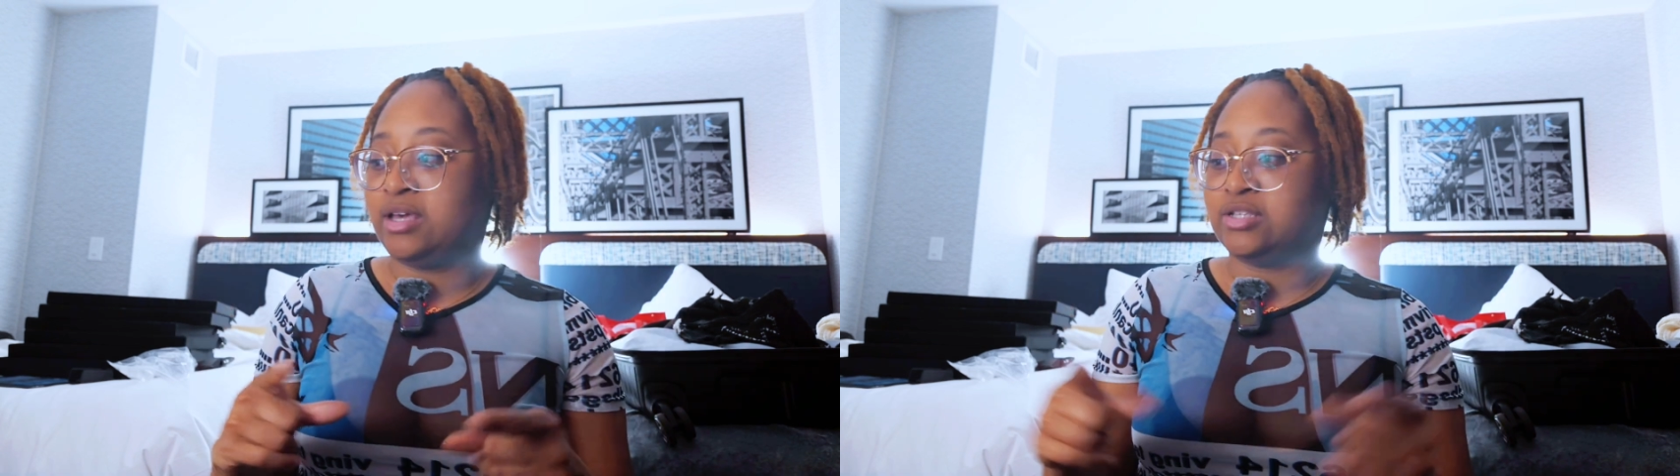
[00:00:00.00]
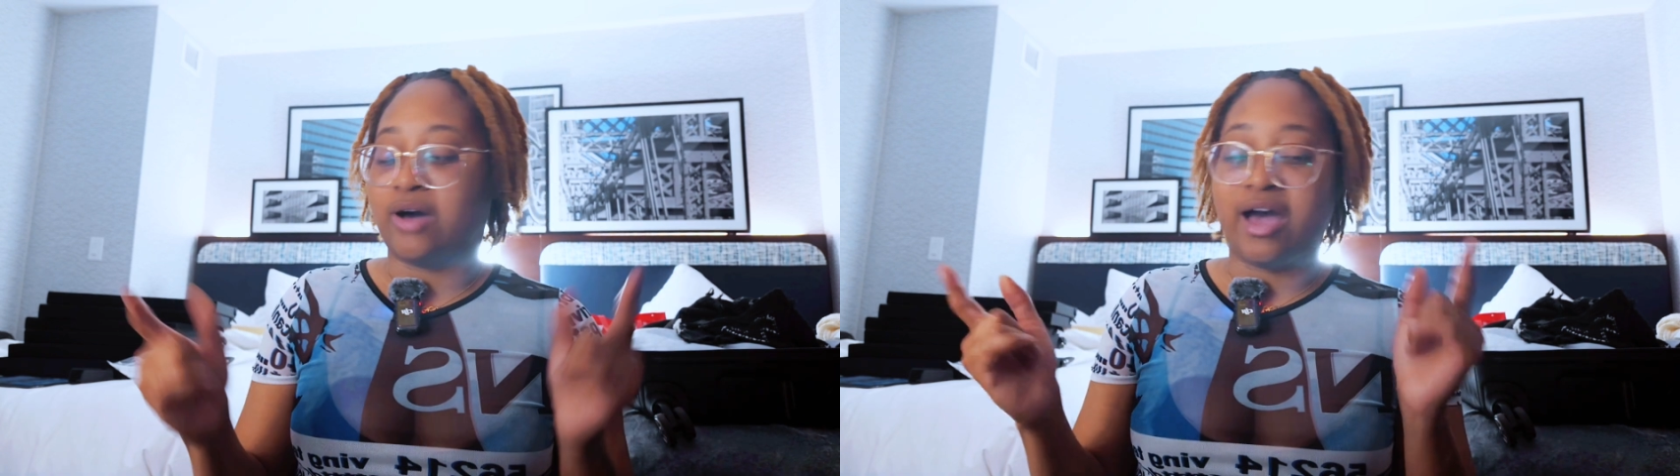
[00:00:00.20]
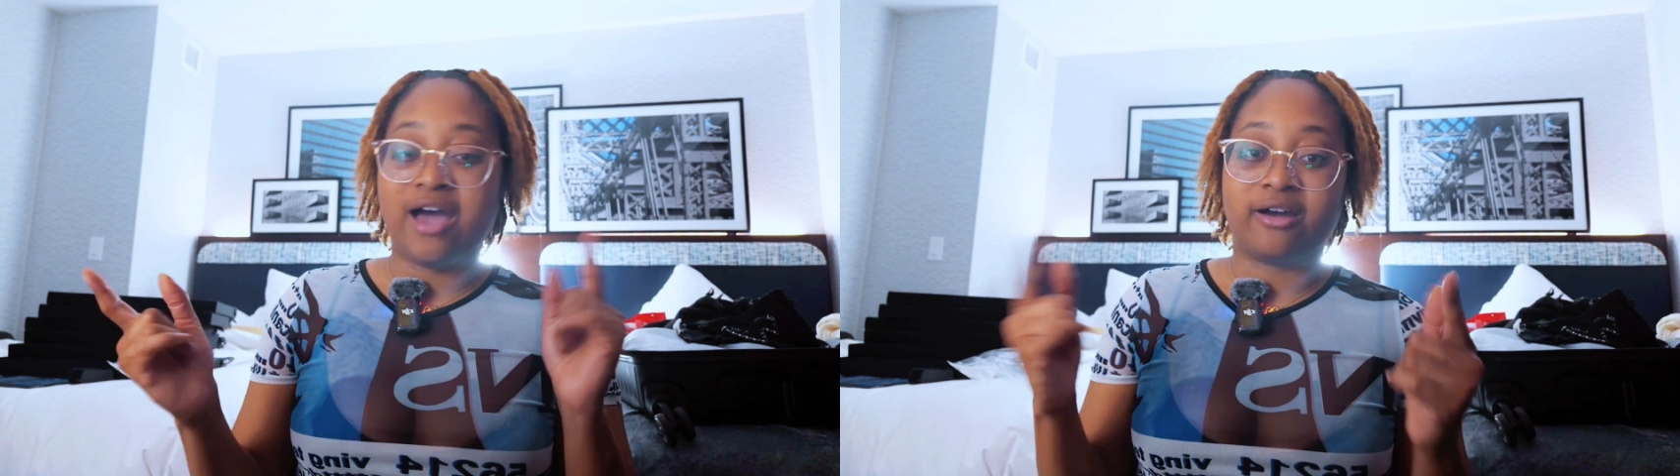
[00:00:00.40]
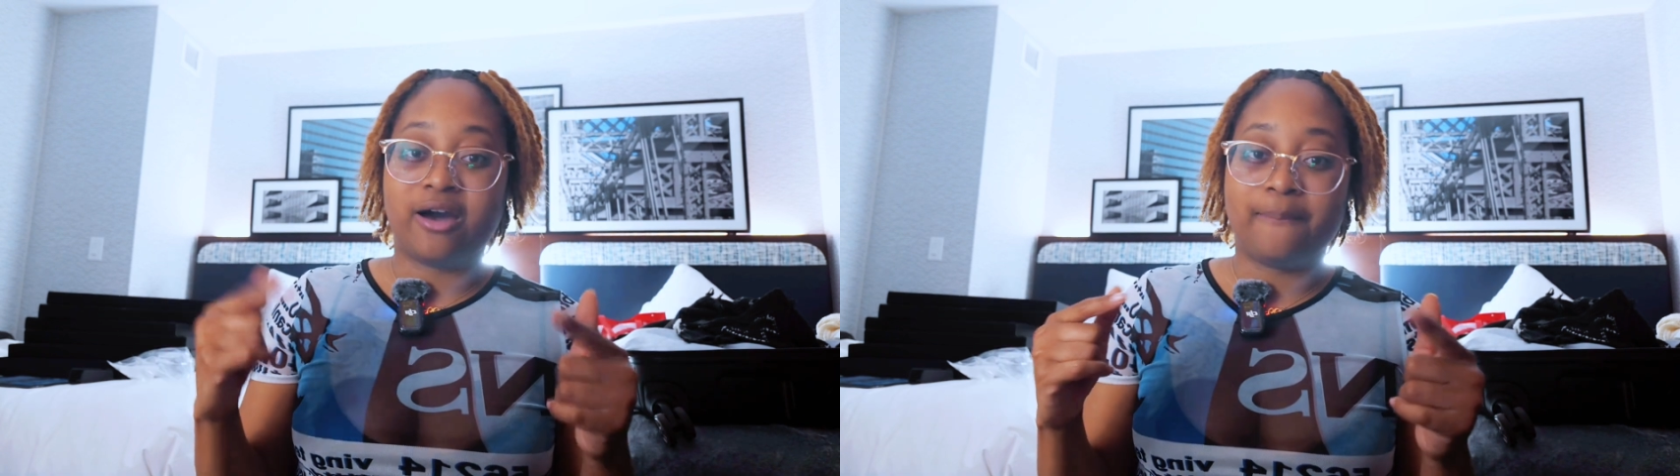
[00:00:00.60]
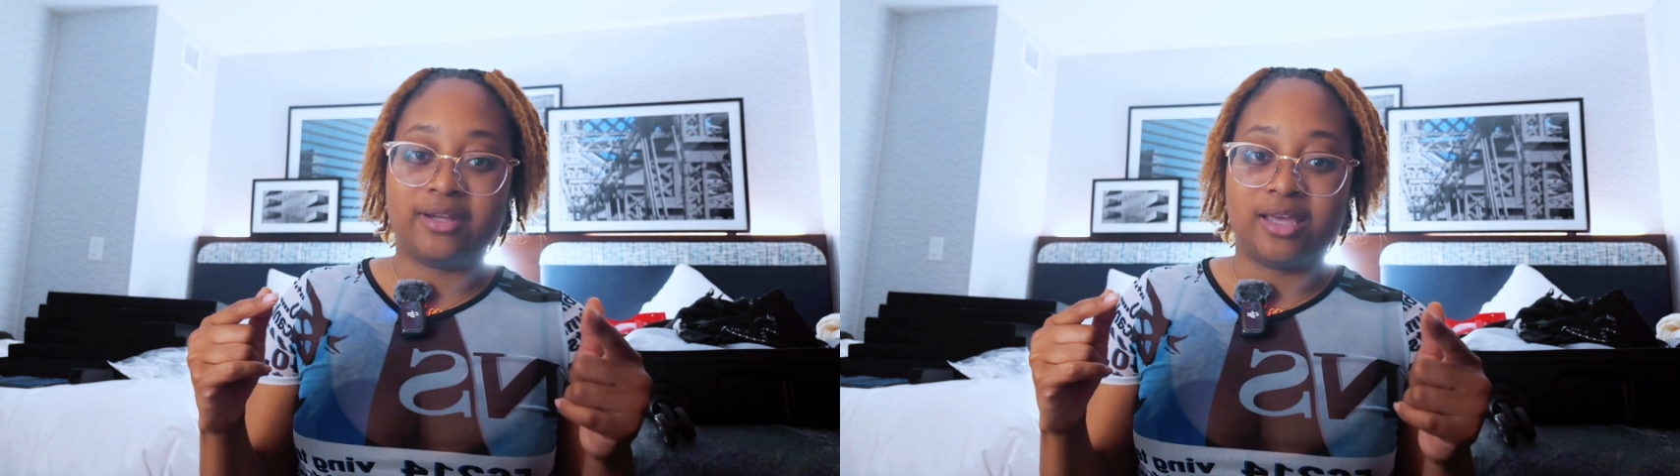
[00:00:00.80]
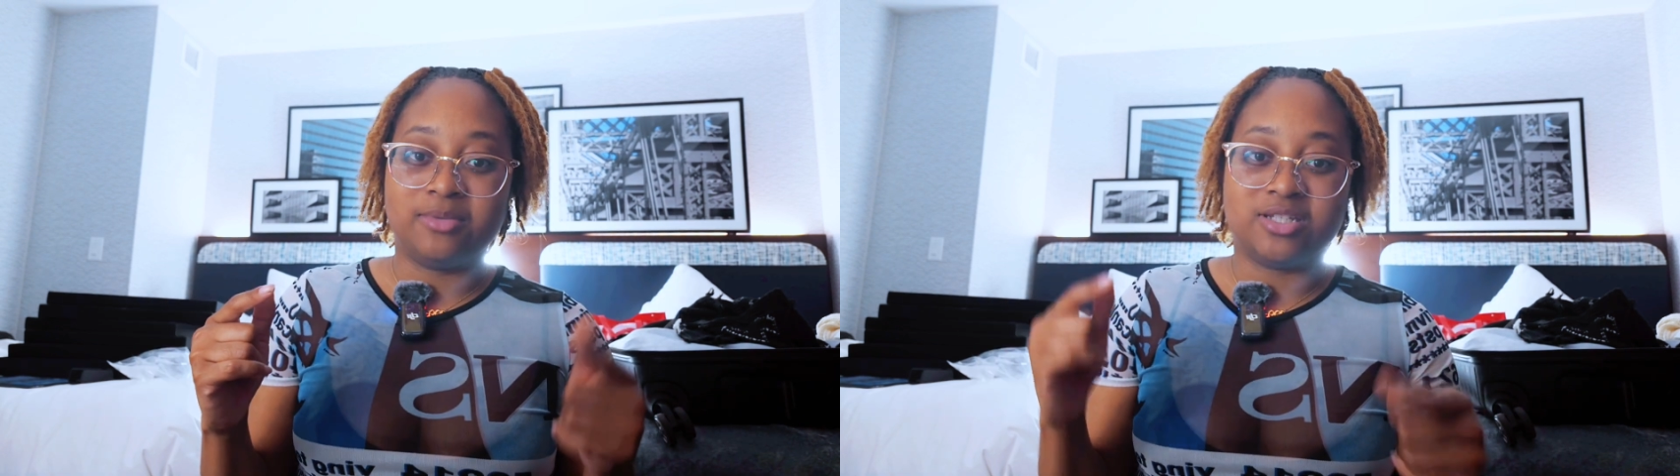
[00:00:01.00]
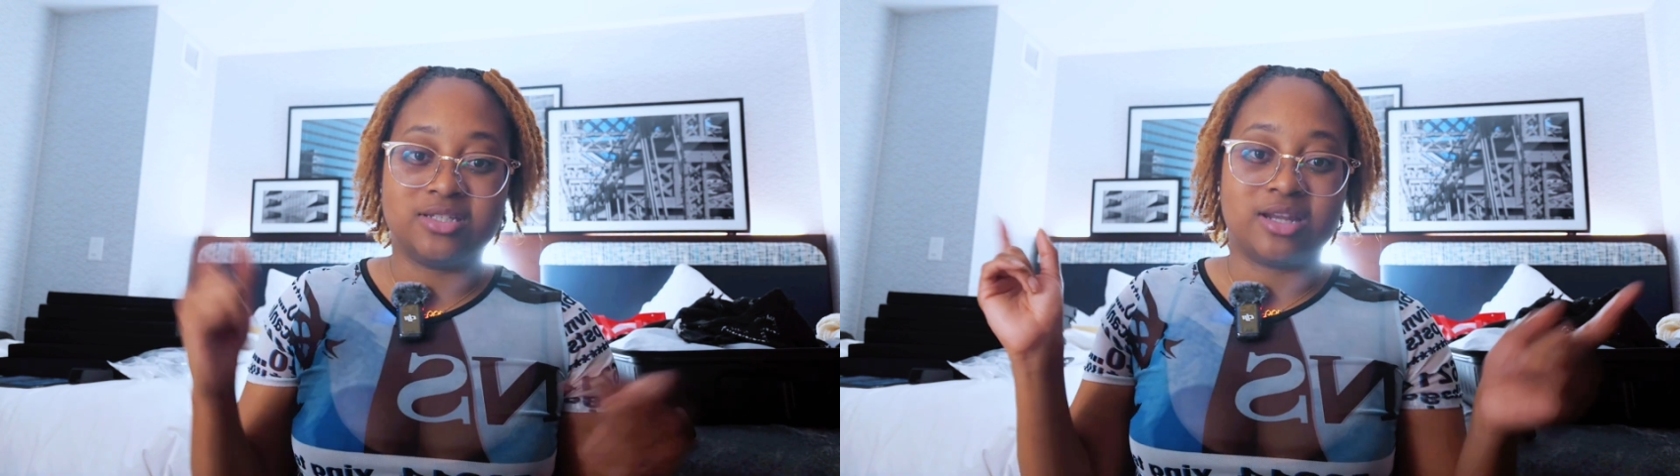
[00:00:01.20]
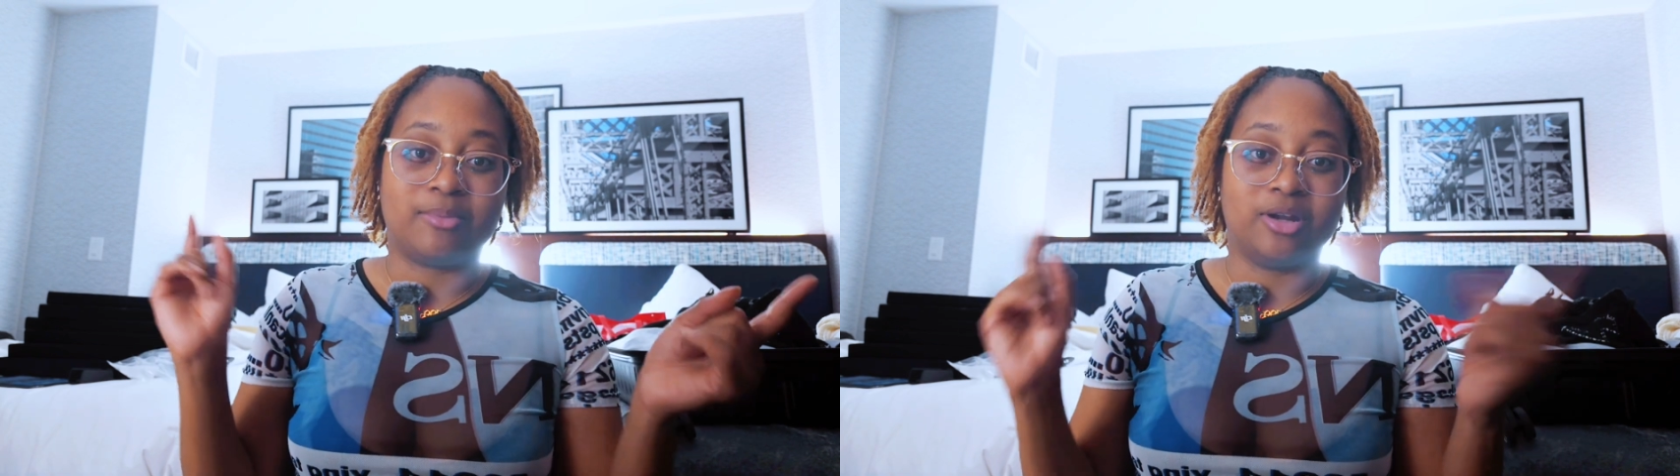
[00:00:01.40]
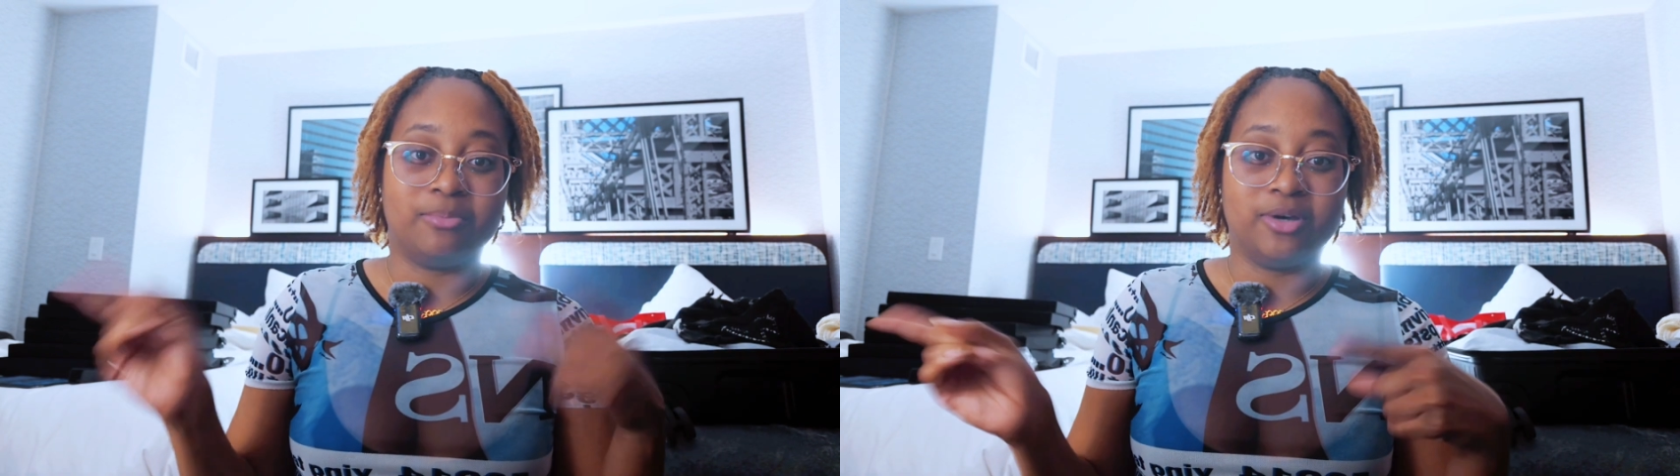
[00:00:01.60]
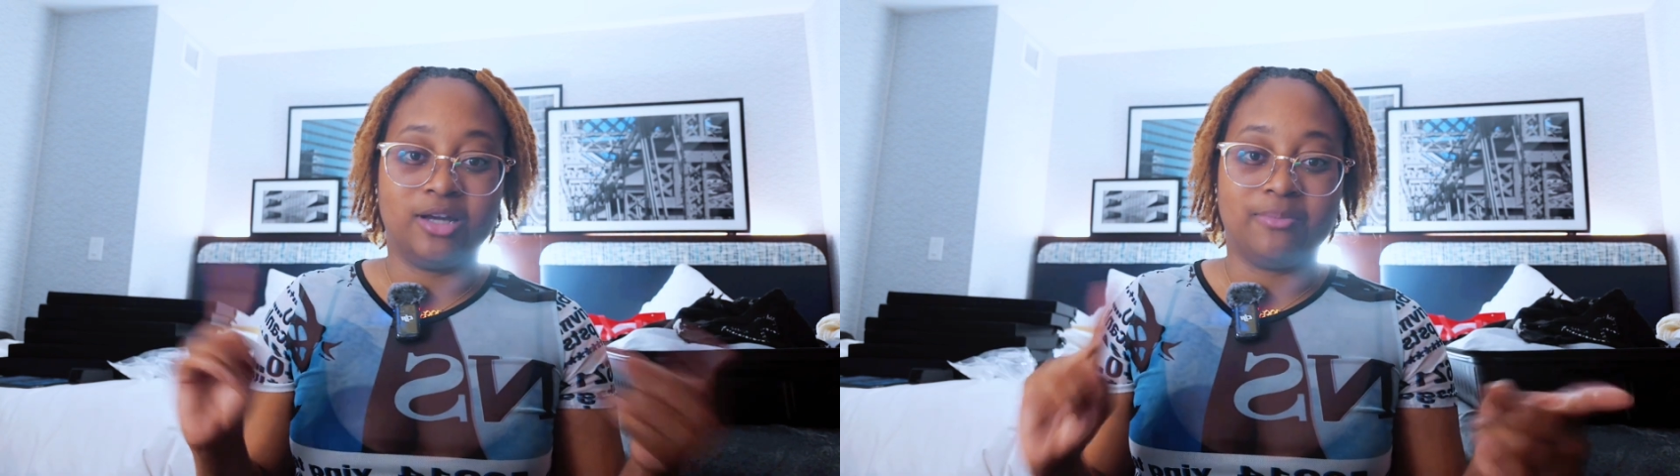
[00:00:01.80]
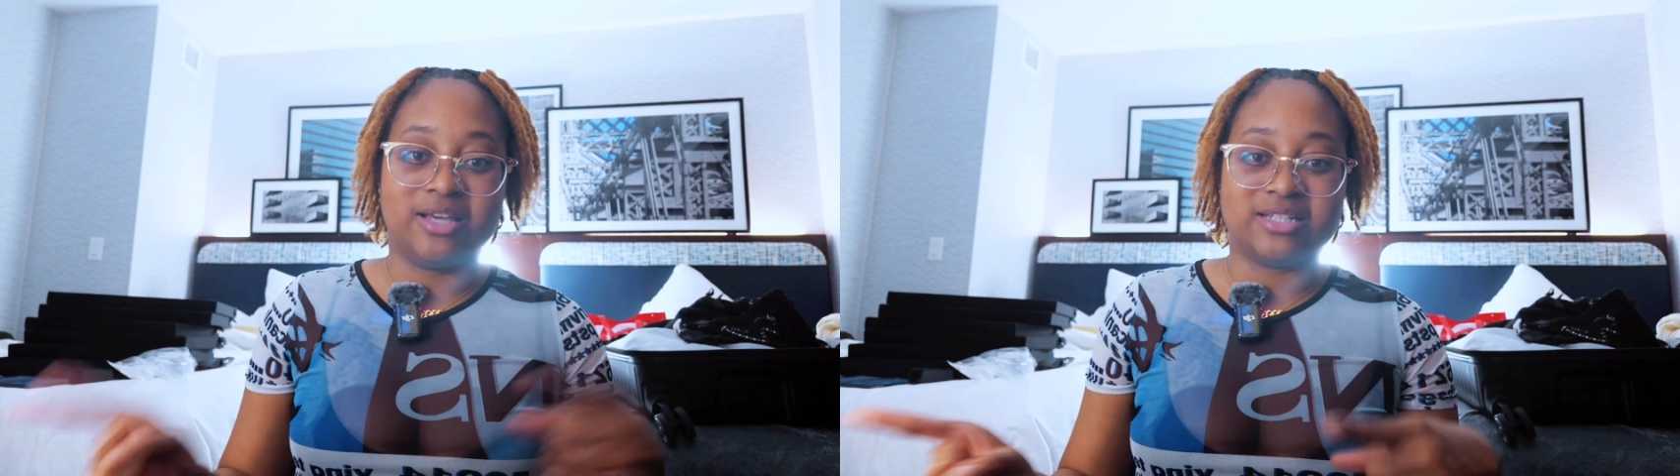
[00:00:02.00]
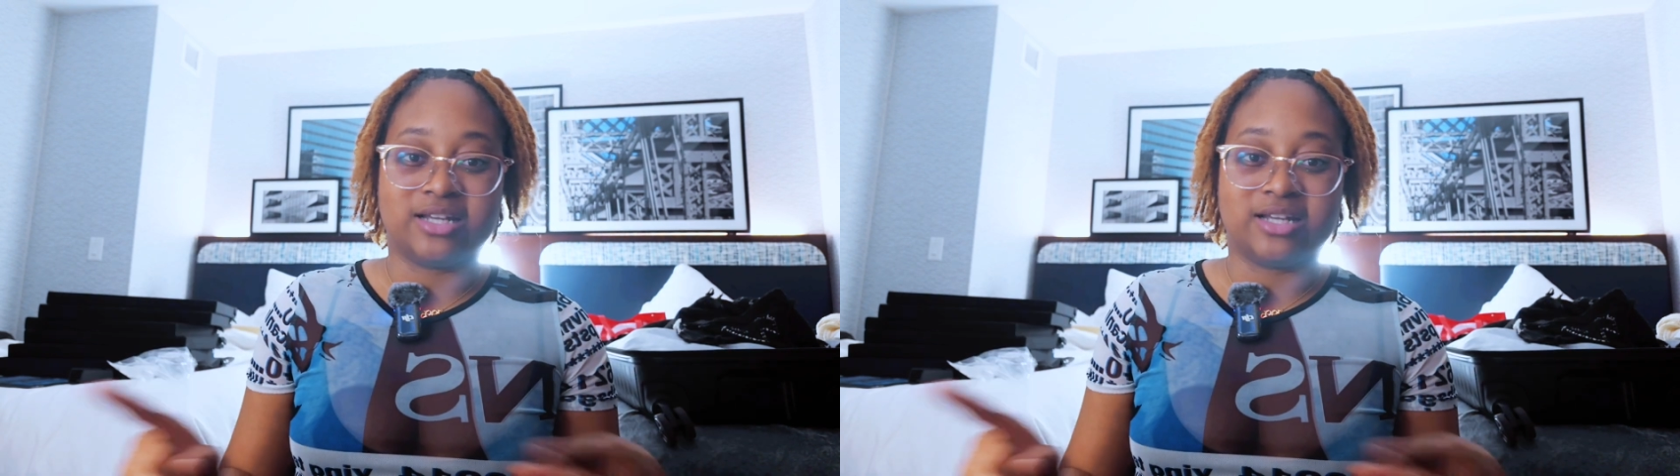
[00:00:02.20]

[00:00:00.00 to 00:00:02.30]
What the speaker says: So I have a couple of images that I'm going to put up as I